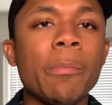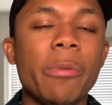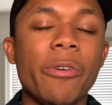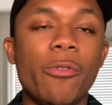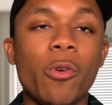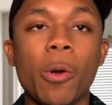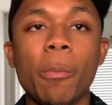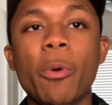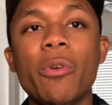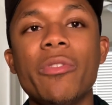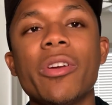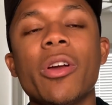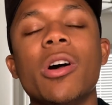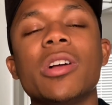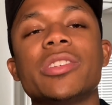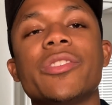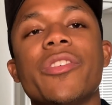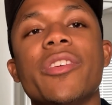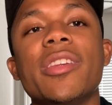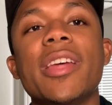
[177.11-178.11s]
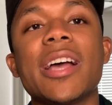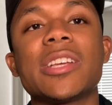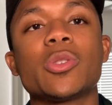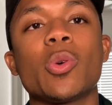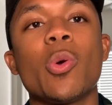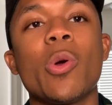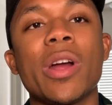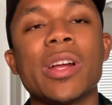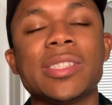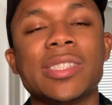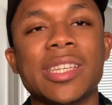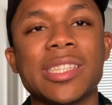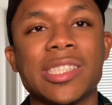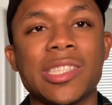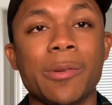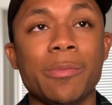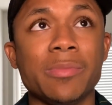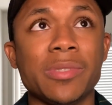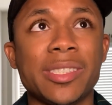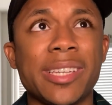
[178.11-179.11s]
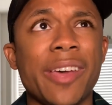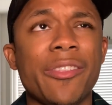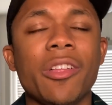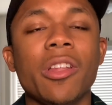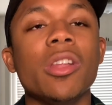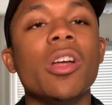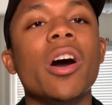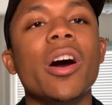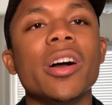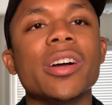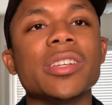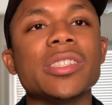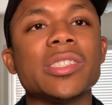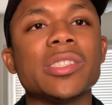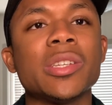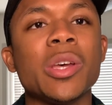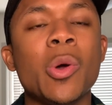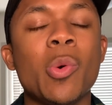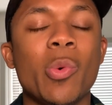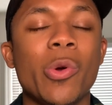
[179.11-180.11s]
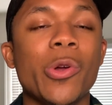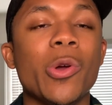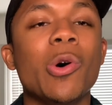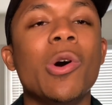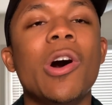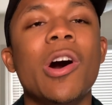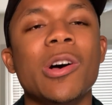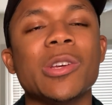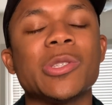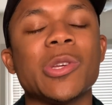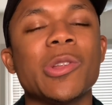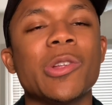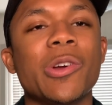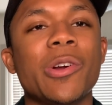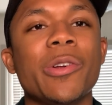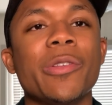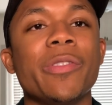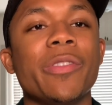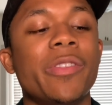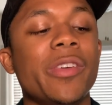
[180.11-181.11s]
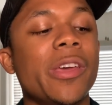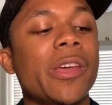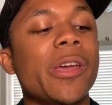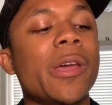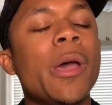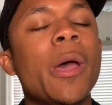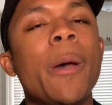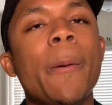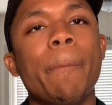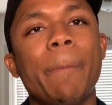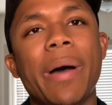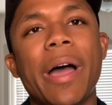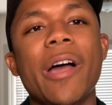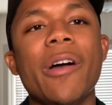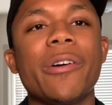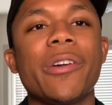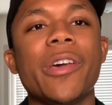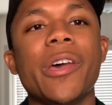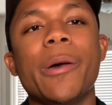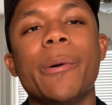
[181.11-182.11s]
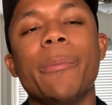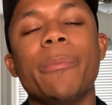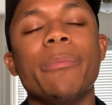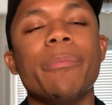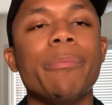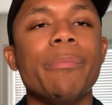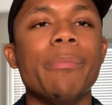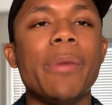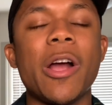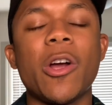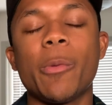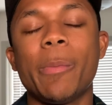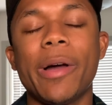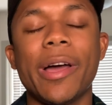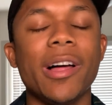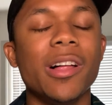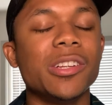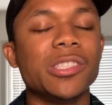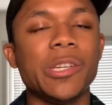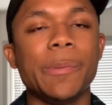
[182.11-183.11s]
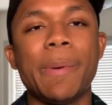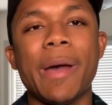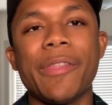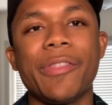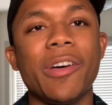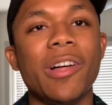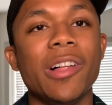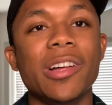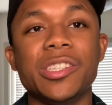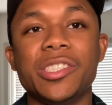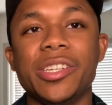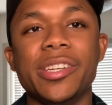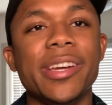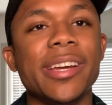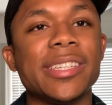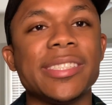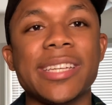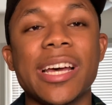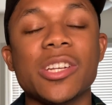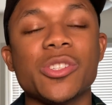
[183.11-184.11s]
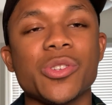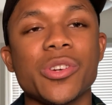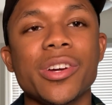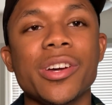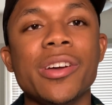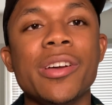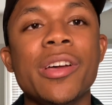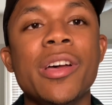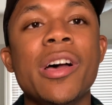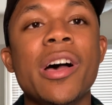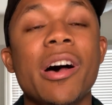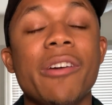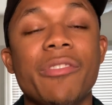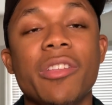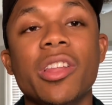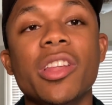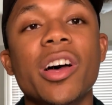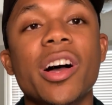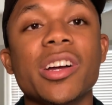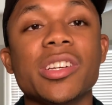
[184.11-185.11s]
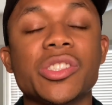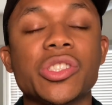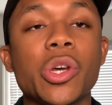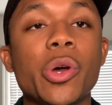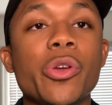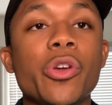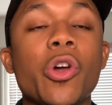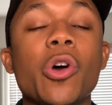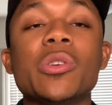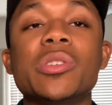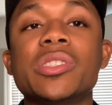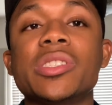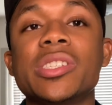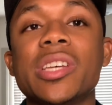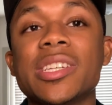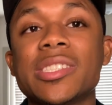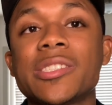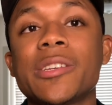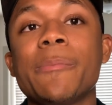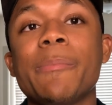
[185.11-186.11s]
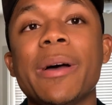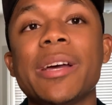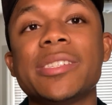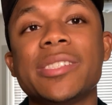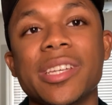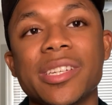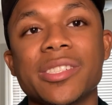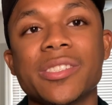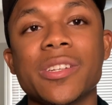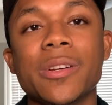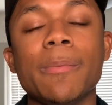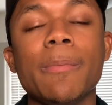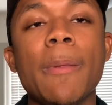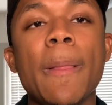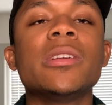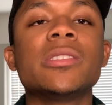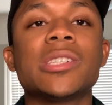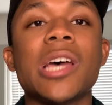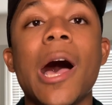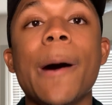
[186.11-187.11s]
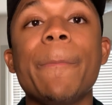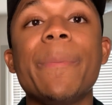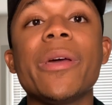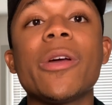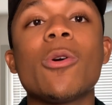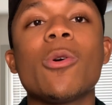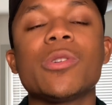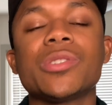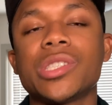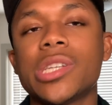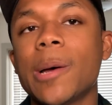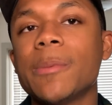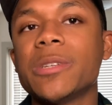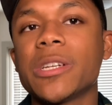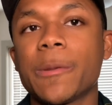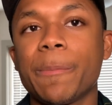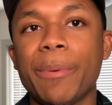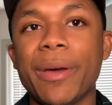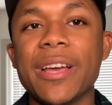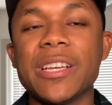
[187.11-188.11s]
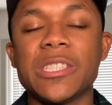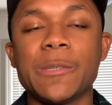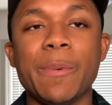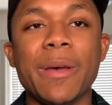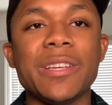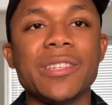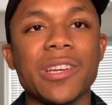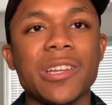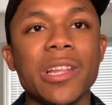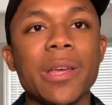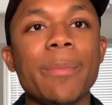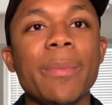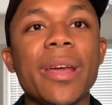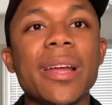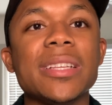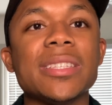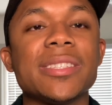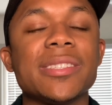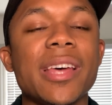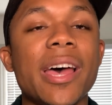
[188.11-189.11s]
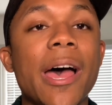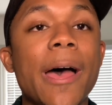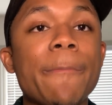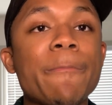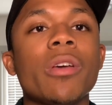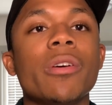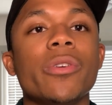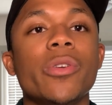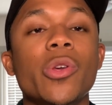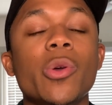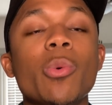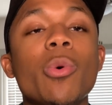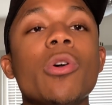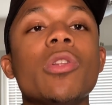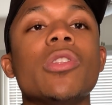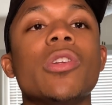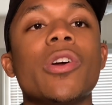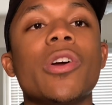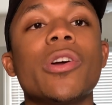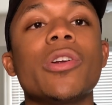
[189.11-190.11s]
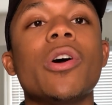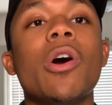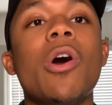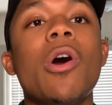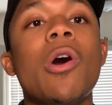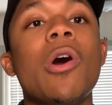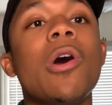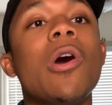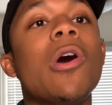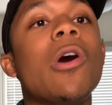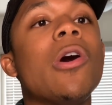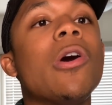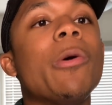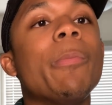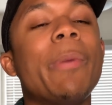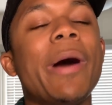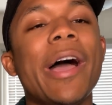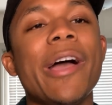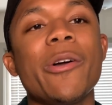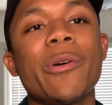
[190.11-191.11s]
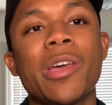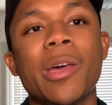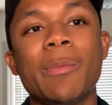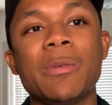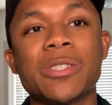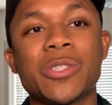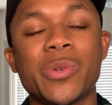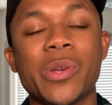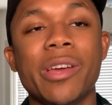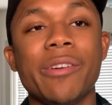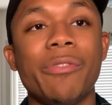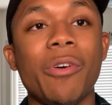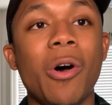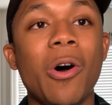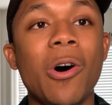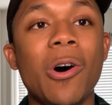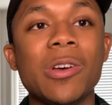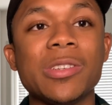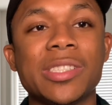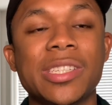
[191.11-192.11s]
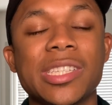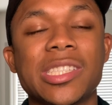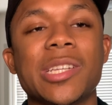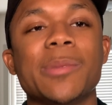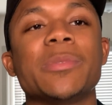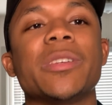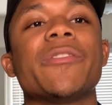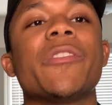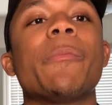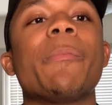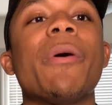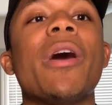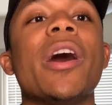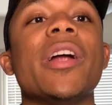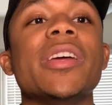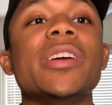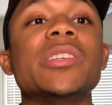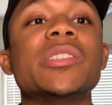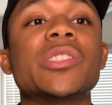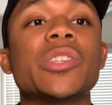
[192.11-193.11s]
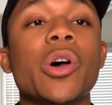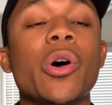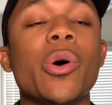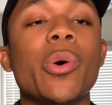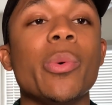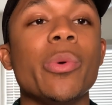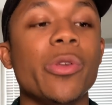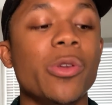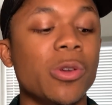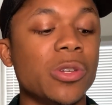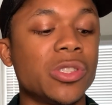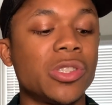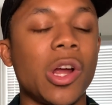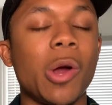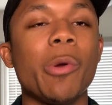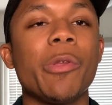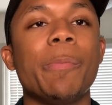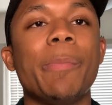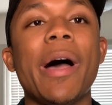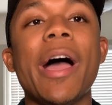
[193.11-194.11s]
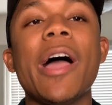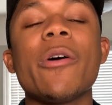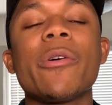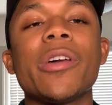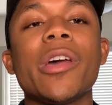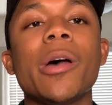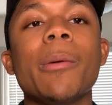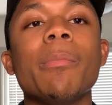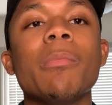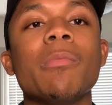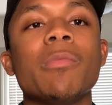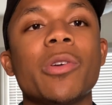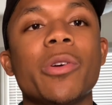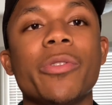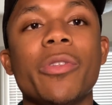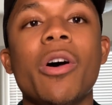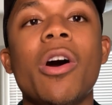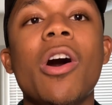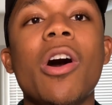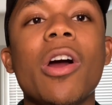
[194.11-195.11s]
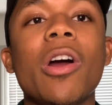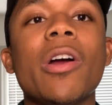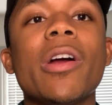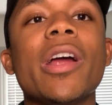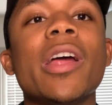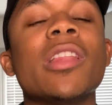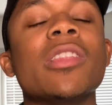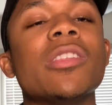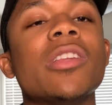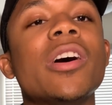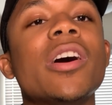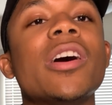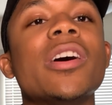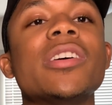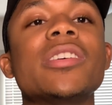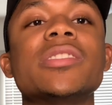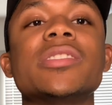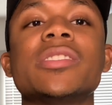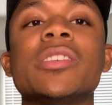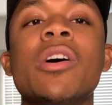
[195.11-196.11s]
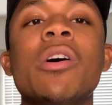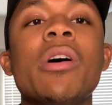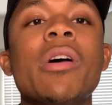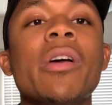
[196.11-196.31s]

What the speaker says: before moving on to the next organ system, say the lungs, where you'll also learn the biochem, microbiology, pathology, etc. of the lungs. So you go system by system. Topic or subject based basically means that you will learn all biochemistry of all systems of the body. So you'll start with biochem, learn the heart and lungs,